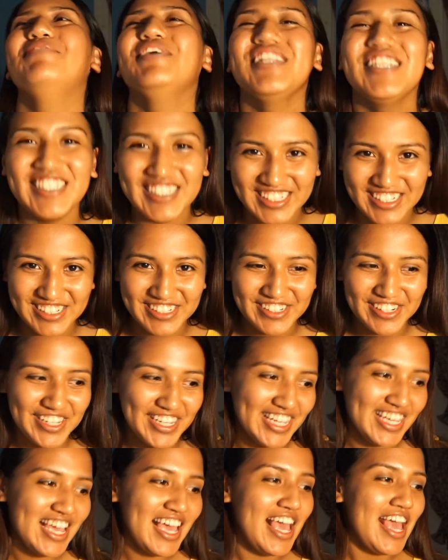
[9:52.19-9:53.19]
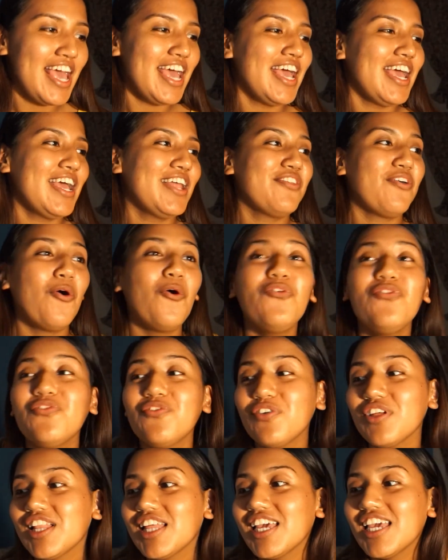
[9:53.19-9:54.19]
bullet journaling, and
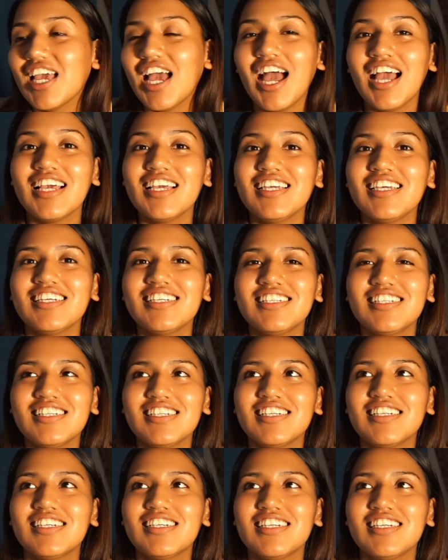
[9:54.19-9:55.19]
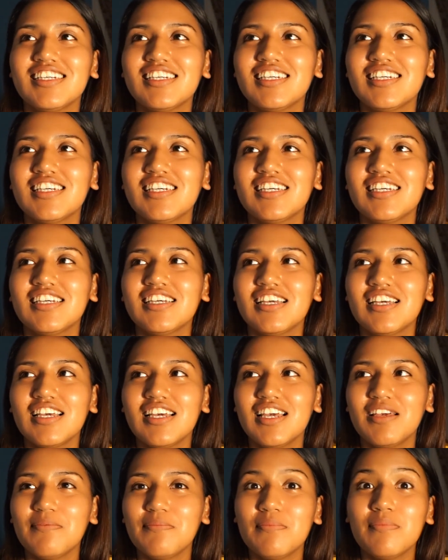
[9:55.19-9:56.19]
hopefully I
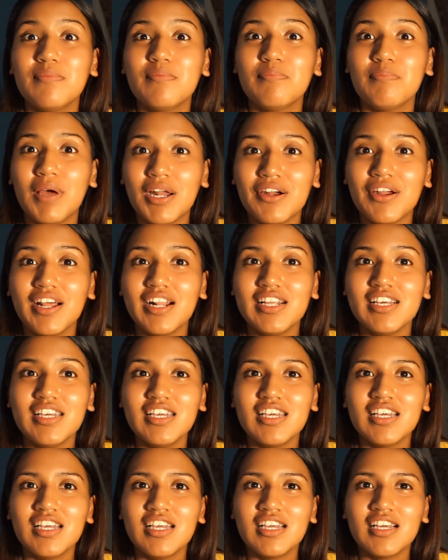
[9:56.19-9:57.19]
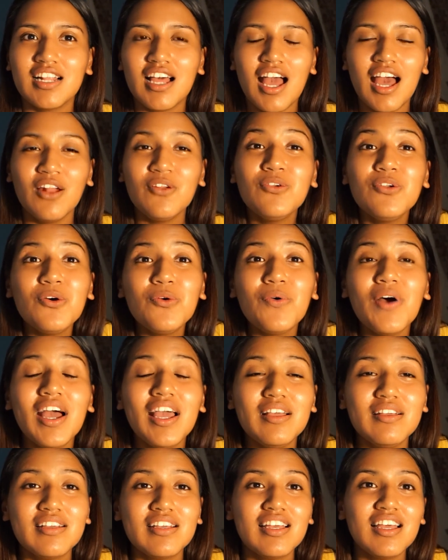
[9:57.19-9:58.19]
am better at it. And I don't know
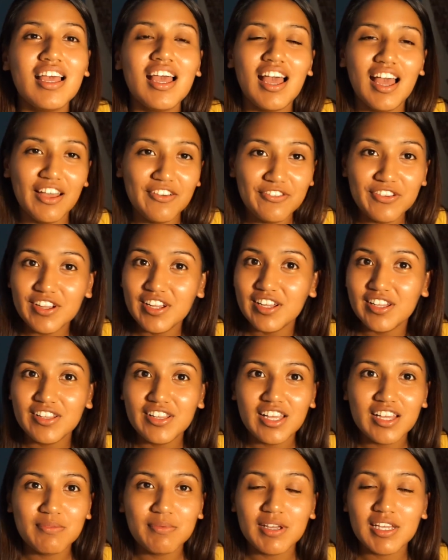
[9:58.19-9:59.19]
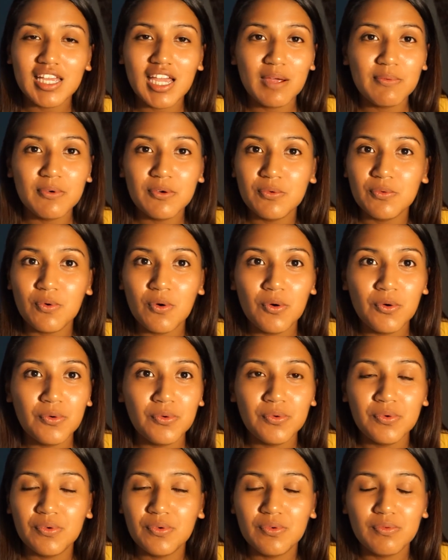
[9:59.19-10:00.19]
why I feel like my camera
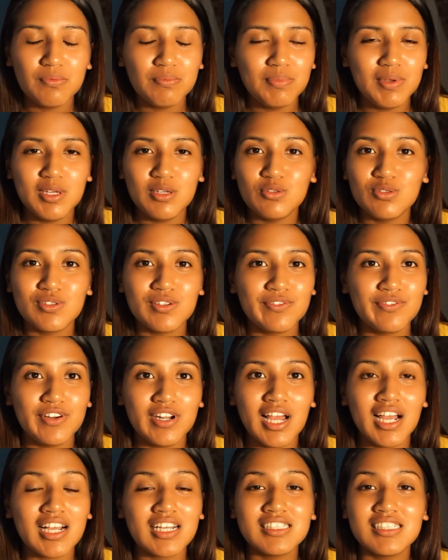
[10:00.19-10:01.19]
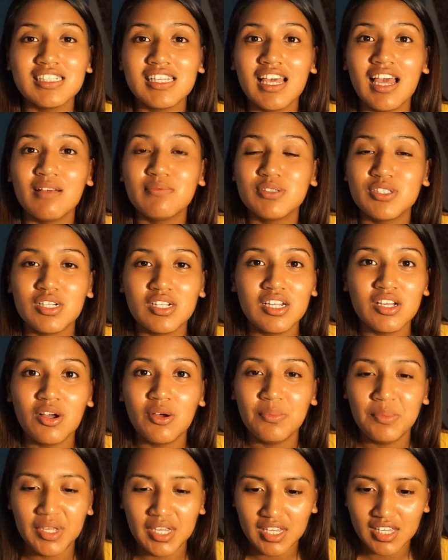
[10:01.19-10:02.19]
won't be useful for that because it kept shutting
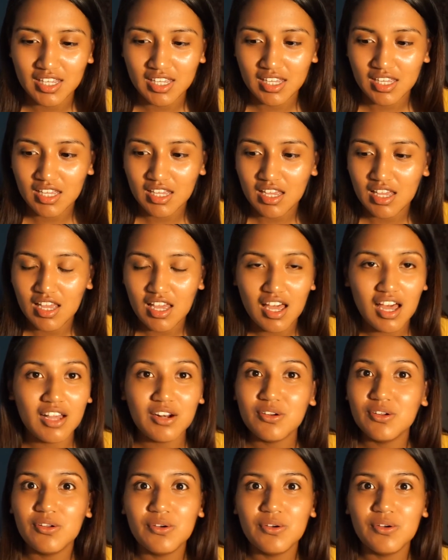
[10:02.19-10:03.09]
on me. I don't